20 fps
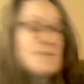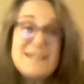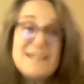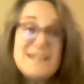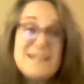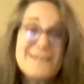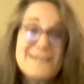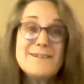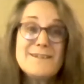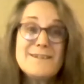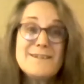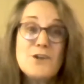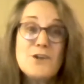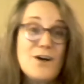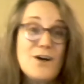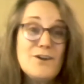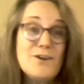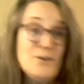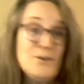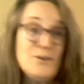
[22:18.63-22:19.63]
this is the
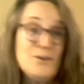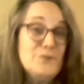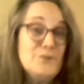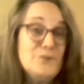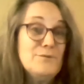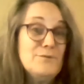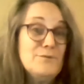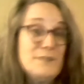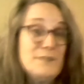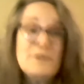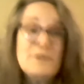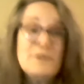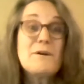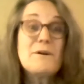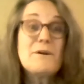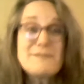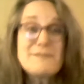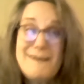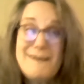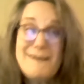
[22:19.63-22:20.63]
dog who wouldn't go
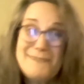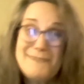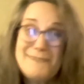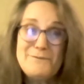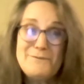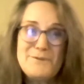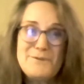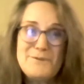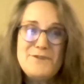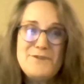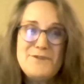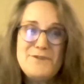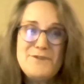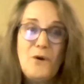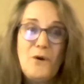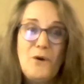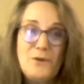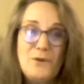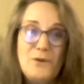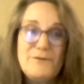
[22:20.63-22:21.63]
outside if it was too
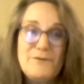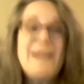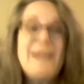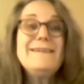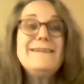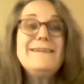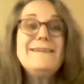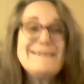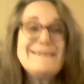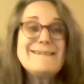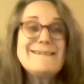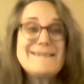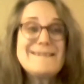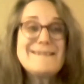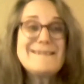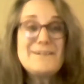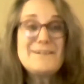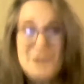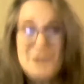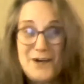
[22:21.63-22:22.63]
cold, right? This is
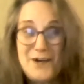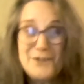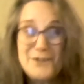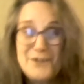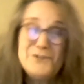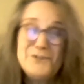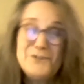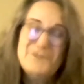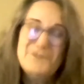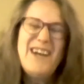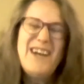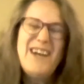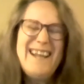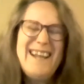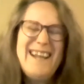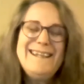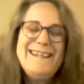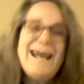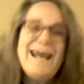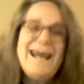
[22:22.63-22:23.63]
the dog who
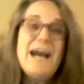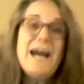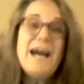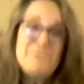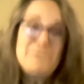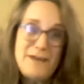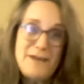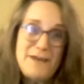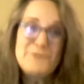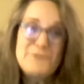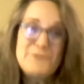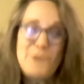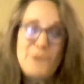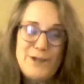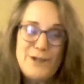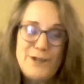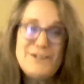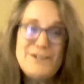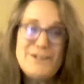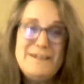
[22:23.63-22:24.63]
I'd rather
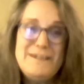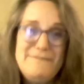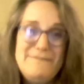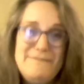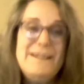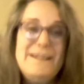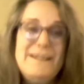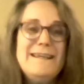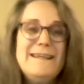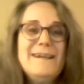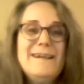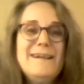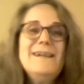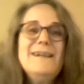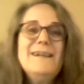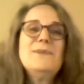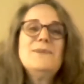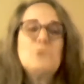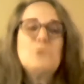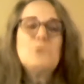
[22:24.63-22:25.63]
watch TV.
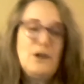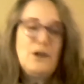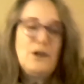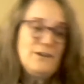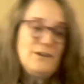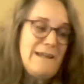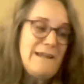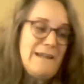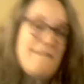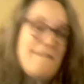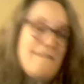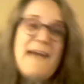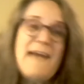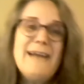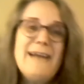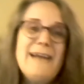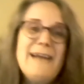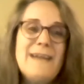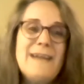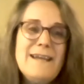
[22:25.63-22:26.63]
Well,
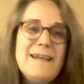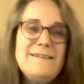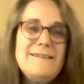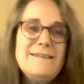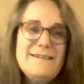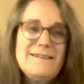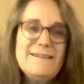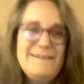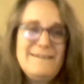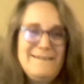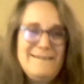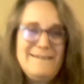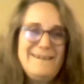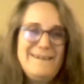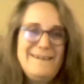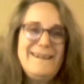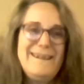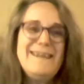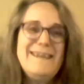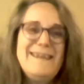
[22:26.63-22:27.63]
that night,
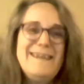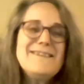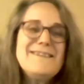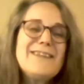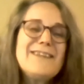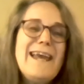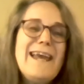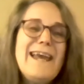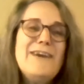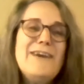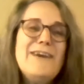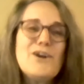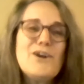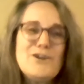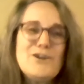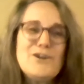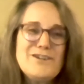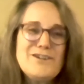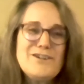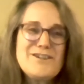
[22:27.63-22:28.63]
his leg
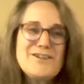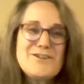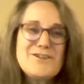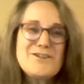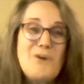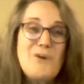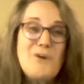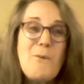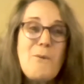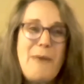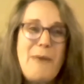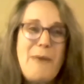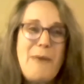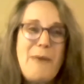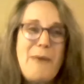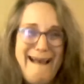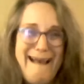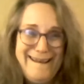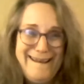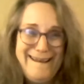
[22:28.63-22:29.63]
hurt so
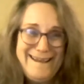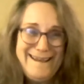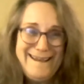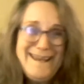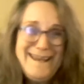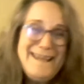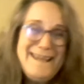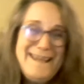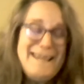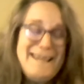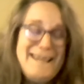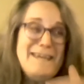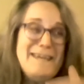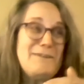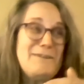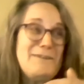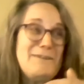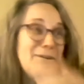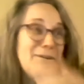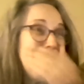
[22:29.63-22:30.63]
bad. Oh, no.
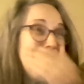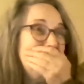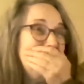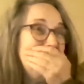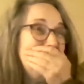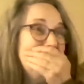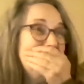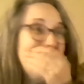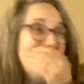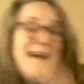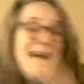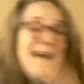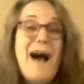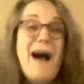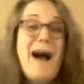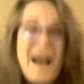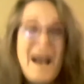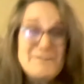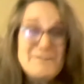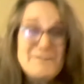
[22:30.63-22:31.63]
he could.
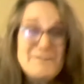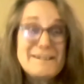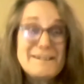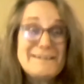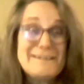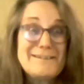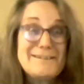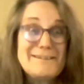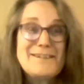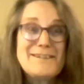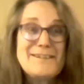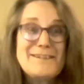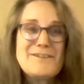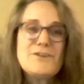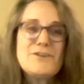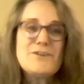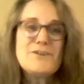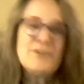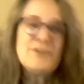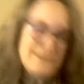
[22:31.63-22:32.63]
I was a little
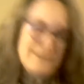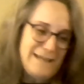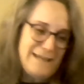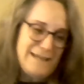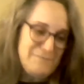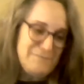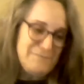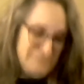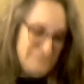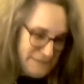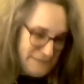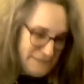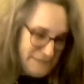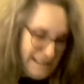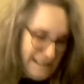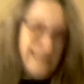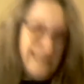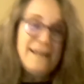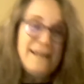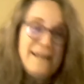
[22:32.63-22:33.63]
concerned. Now,
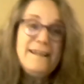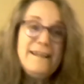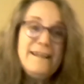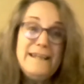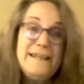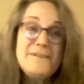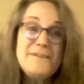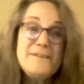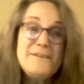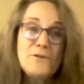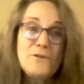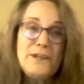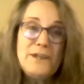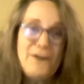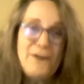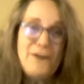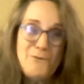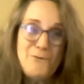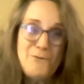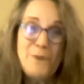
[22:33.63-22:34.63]
he's only
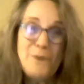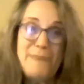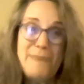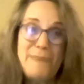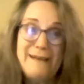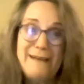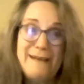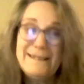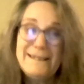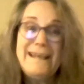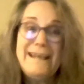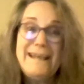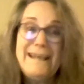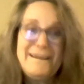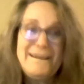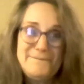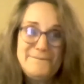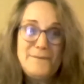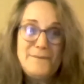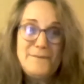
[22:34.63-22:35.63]
got one back leg.
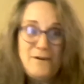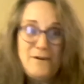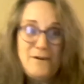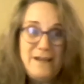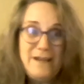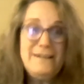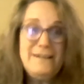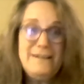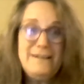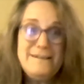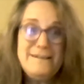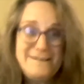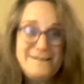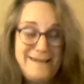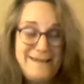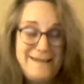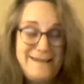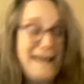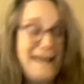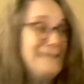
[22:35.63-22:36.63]
All oh, right. Oh, yeah.